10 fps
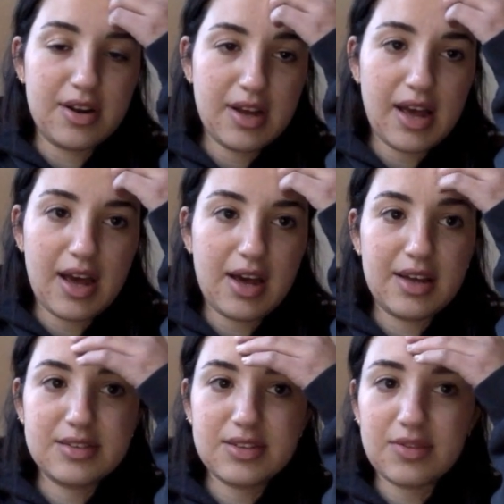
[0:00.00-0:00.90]

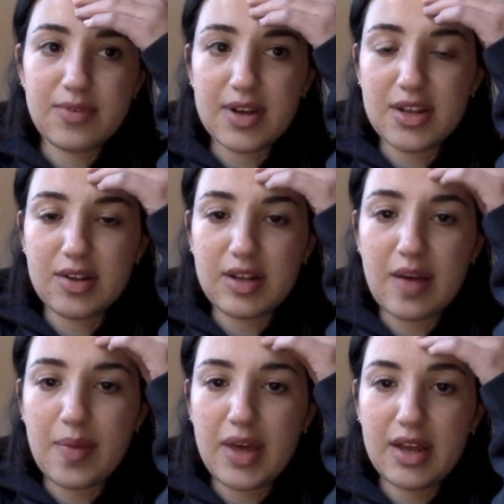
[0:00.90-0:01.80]
as a regular
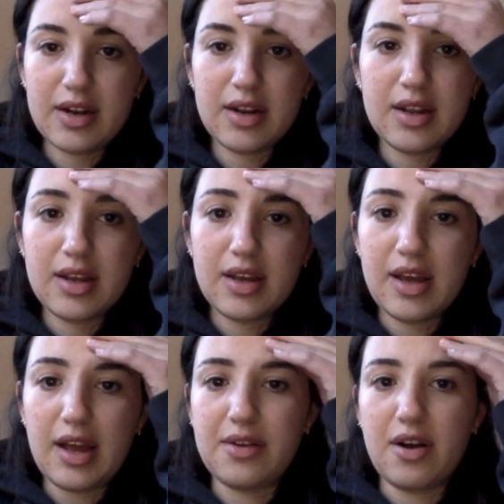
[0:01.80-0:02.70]
lemon,
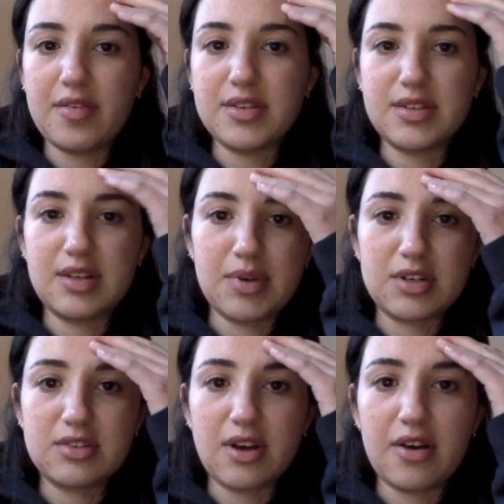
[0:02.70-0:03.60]
and they're obviously much
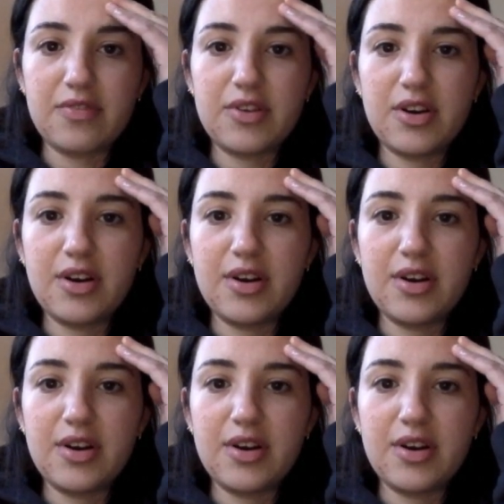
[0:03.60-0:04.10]
softer.